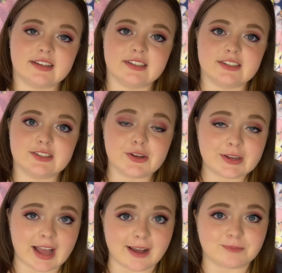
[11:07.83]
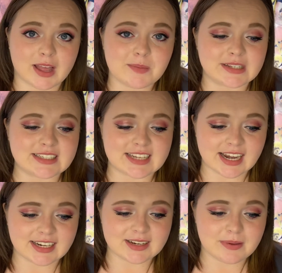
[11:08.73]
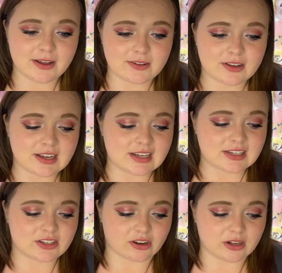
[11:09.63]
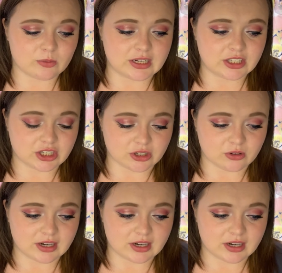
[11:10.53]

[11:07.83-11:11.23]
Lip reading: So yeah, I'm excited about starting week 2.